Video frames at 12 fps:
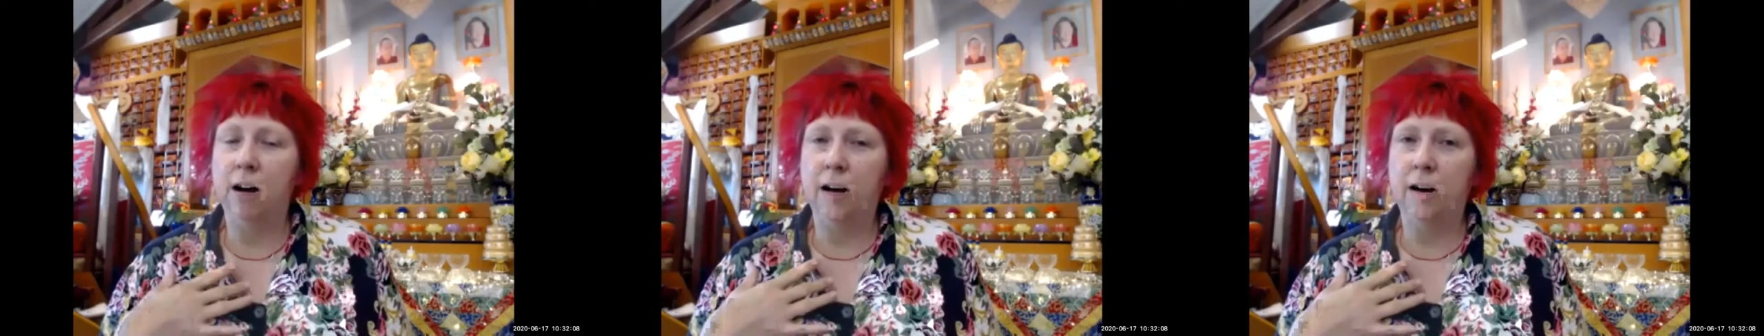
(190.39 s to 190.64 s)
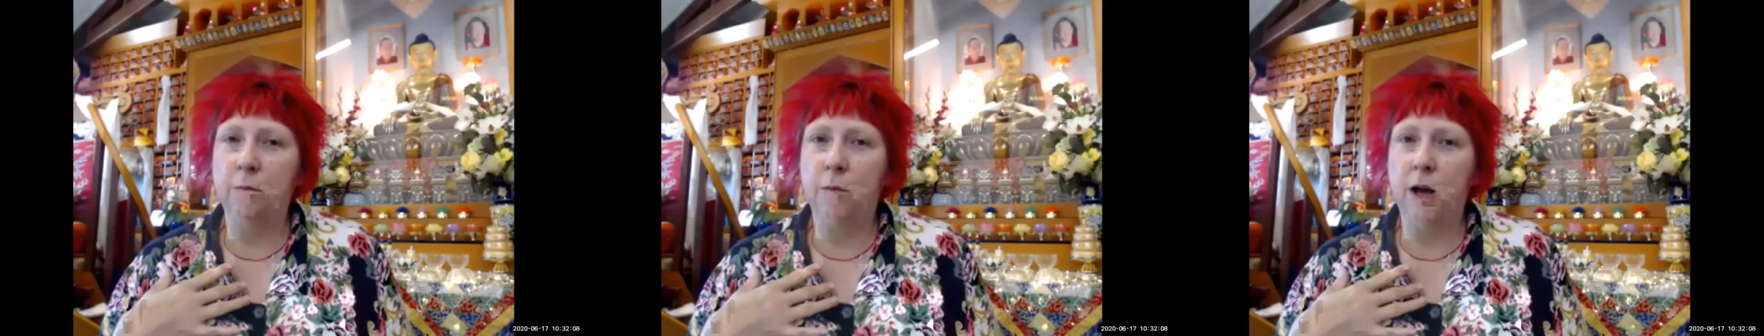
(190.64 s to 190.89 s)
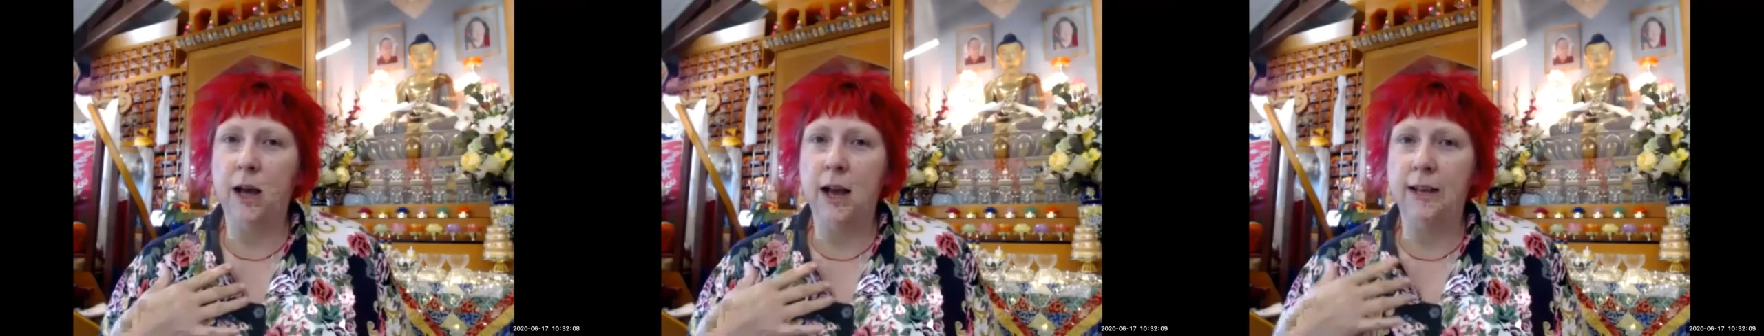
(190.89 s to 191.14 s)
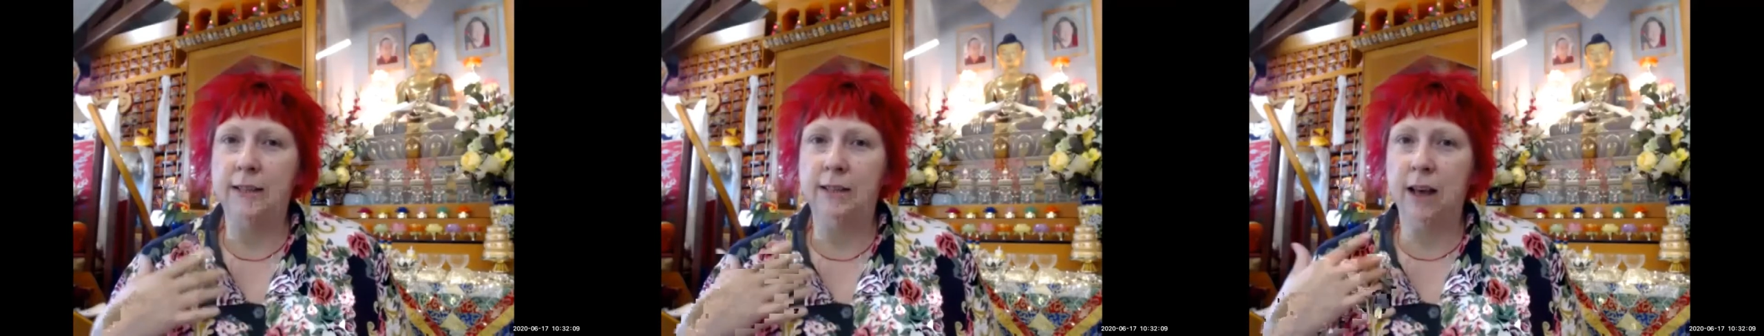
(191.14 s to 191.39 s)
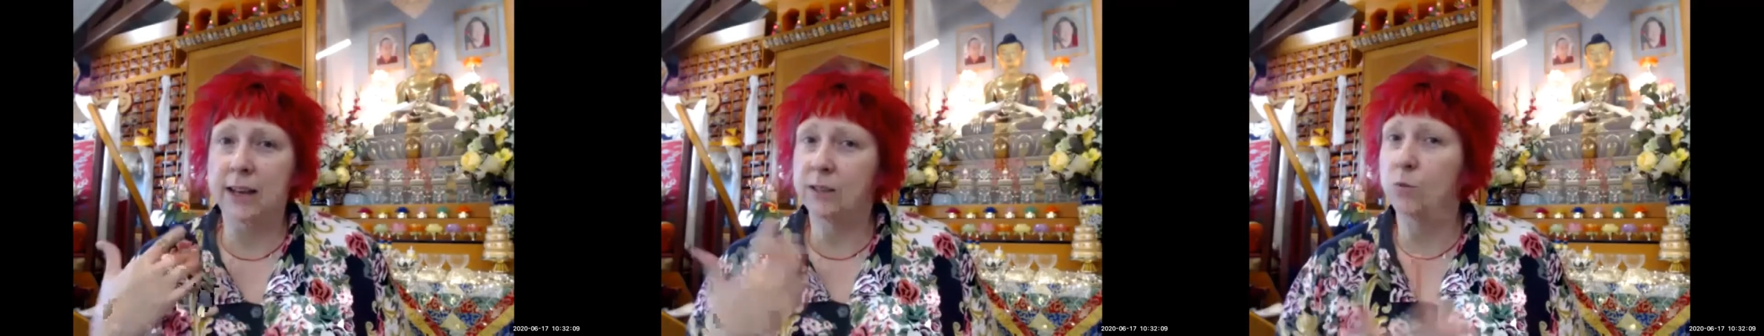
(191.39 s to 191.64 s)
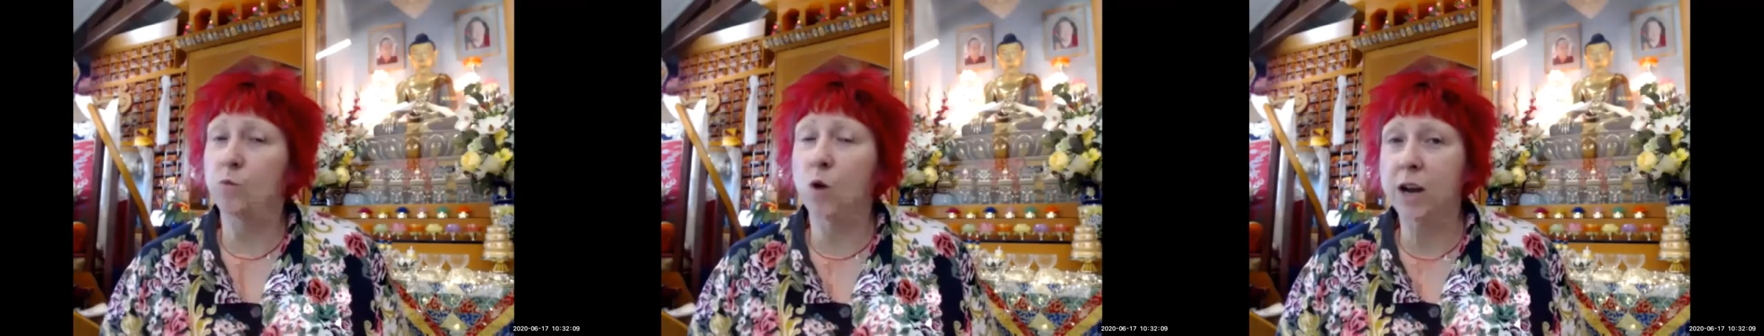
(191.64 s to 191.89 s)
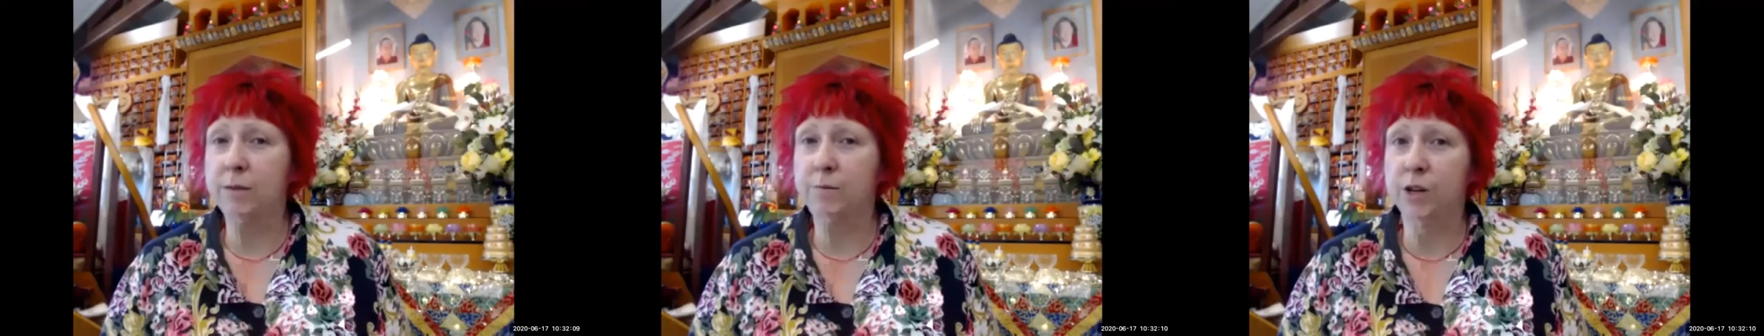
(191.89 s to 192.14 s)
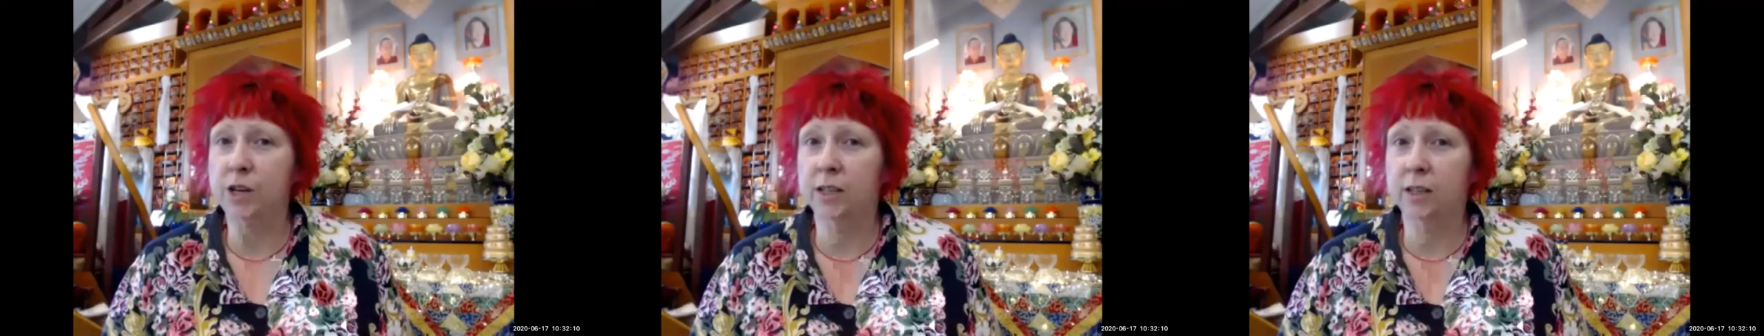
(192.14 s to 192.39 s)
as a white
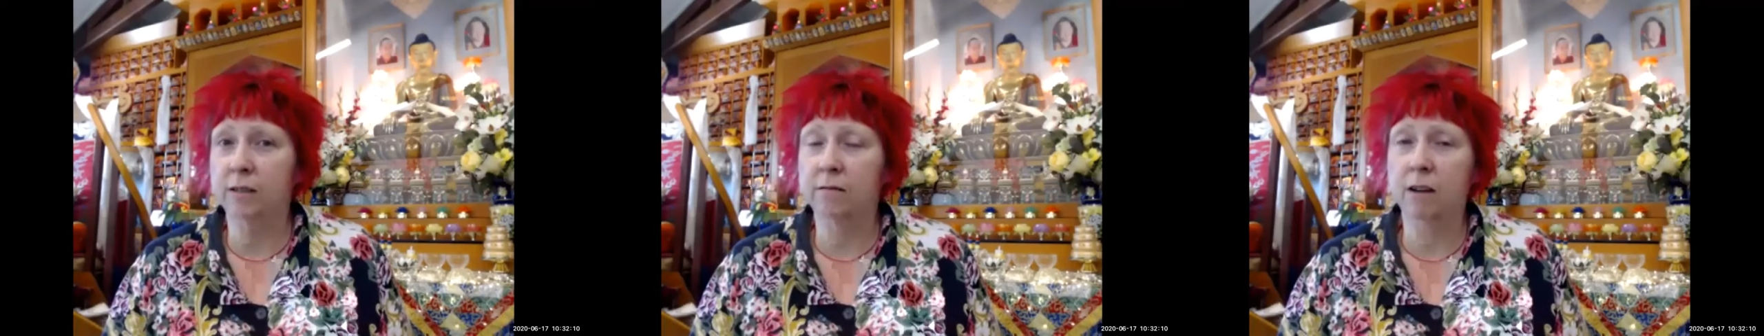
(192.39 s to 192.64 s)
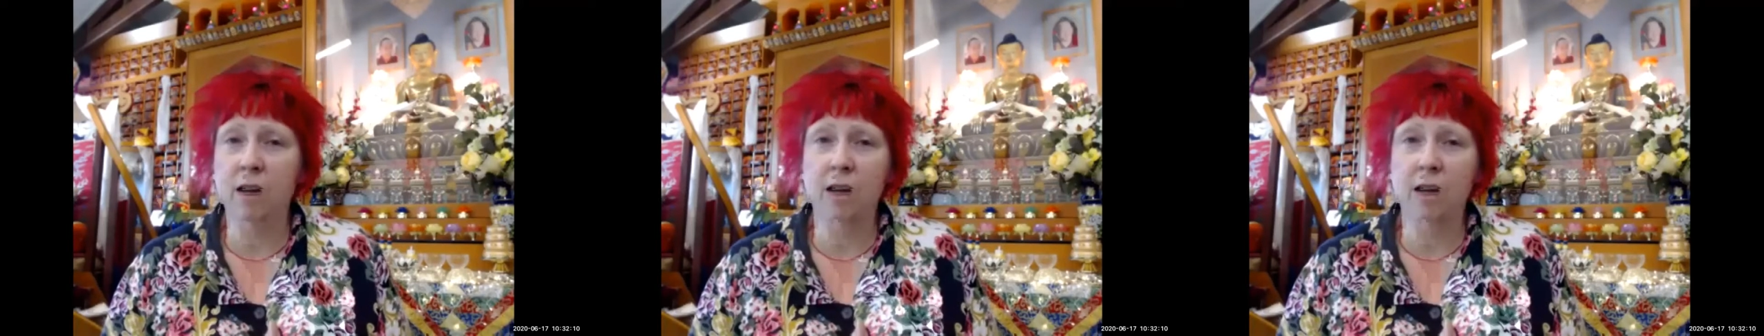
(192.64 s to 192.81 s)
person,